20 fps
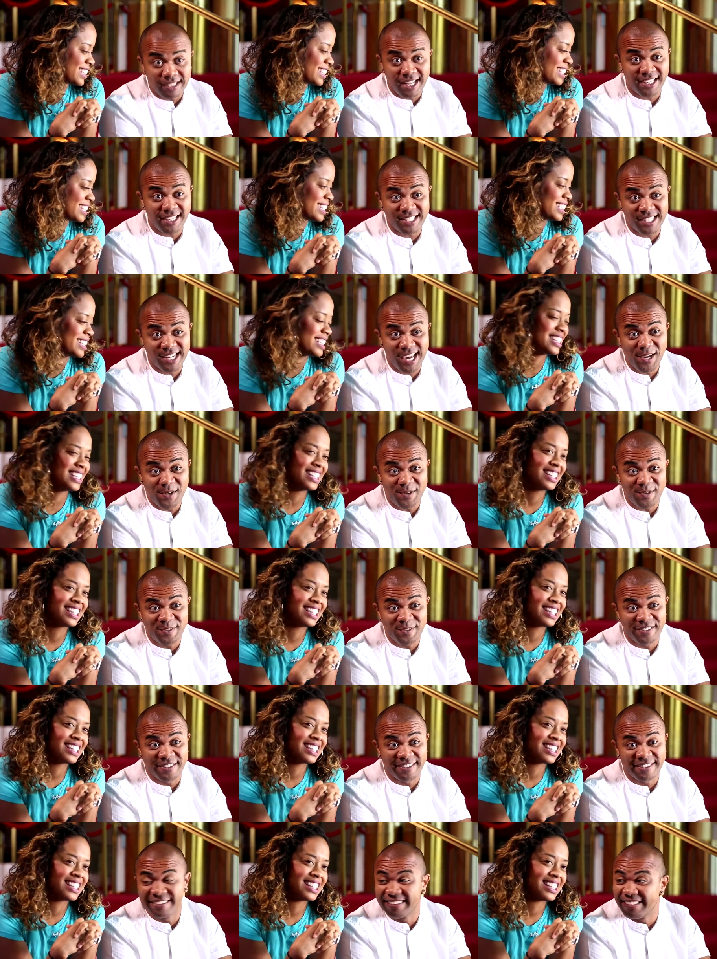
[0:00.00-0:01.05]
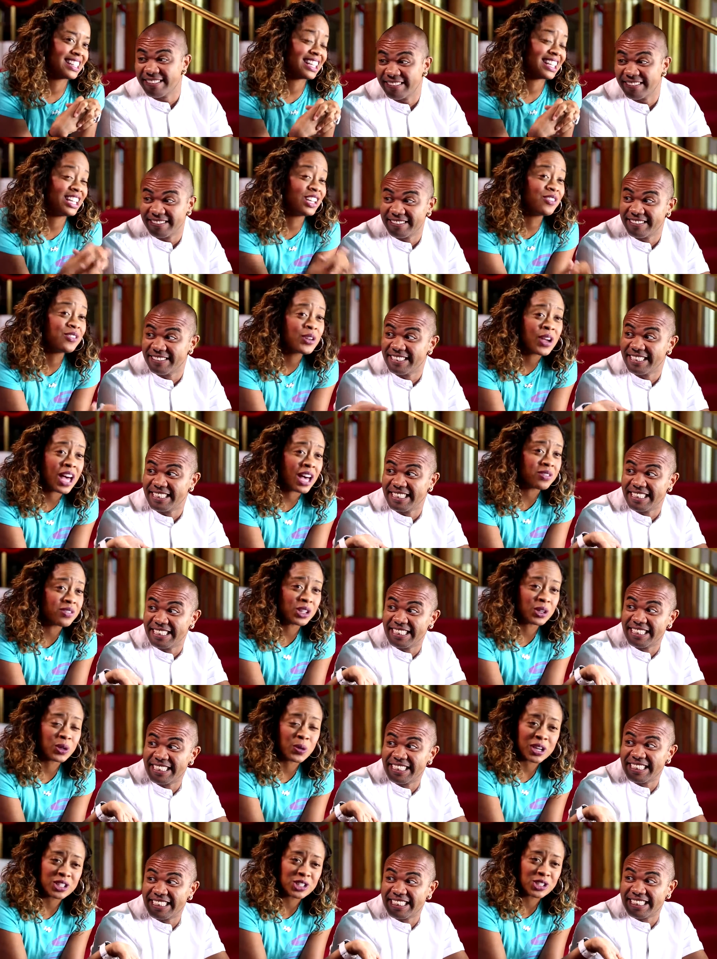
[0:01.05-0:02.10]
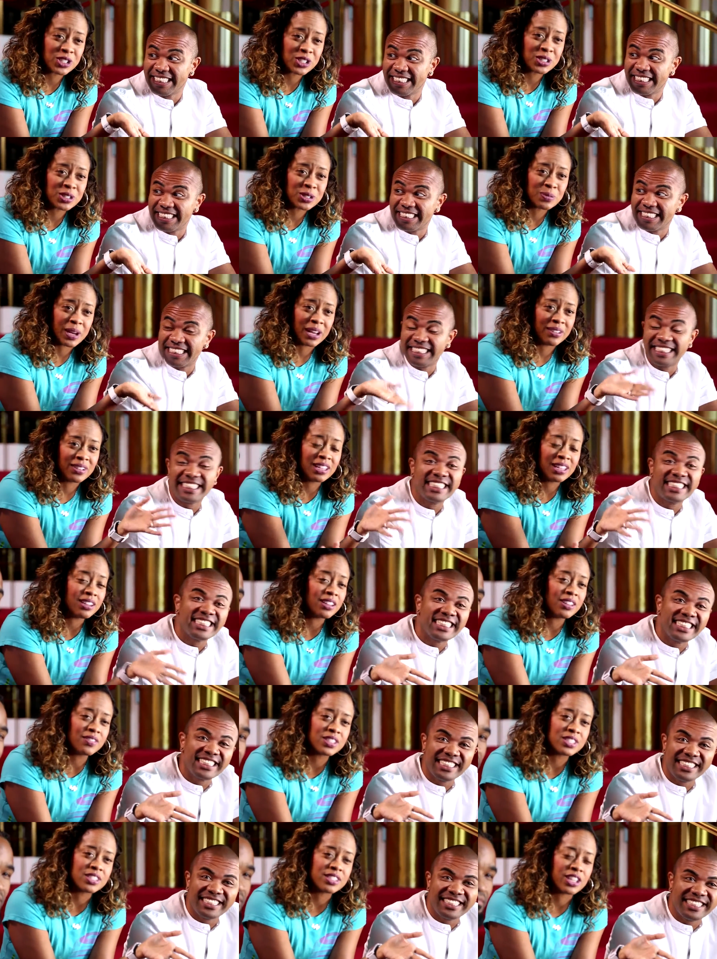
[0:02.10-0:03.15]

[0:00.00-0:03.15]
Speaker 1: and let us know. And if you have any questions about any of the